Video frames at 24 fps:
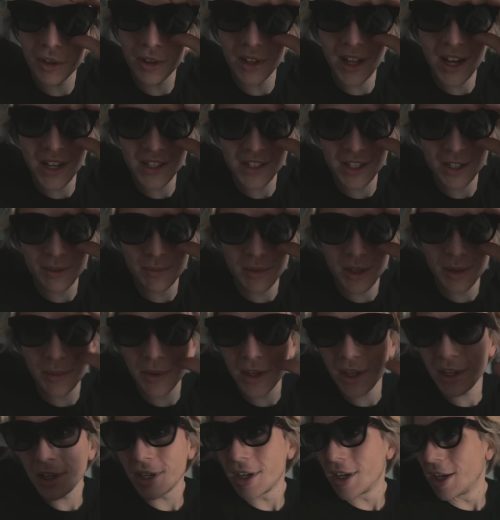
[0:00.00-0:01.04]
glasses
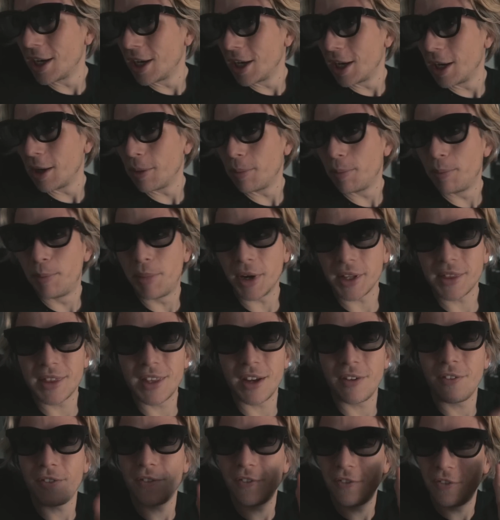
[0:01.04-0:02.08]
maybe, but
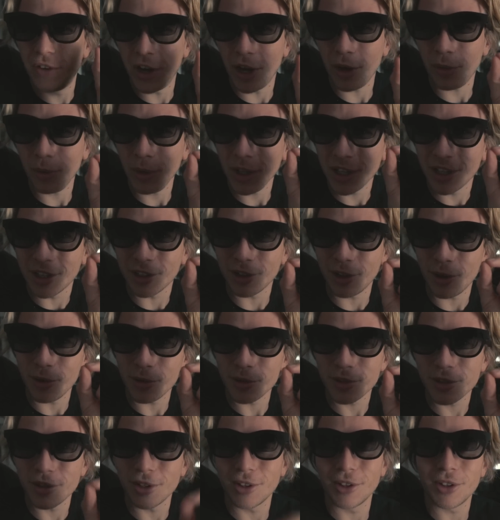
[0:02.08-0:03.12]
they're very
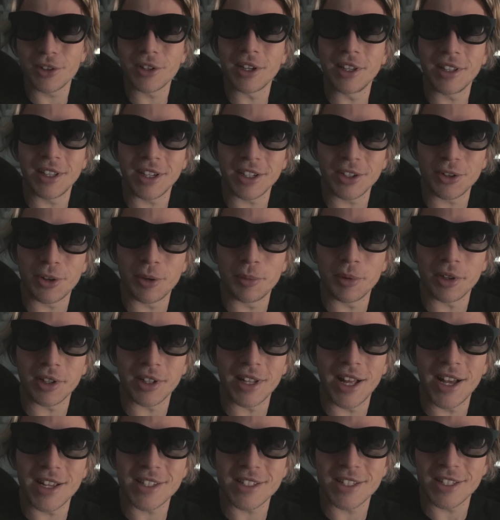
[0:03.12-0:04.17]
close to looking like normal
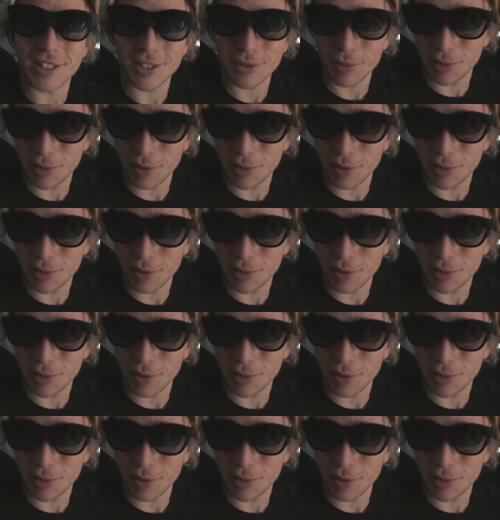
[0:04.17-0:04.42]
glasses,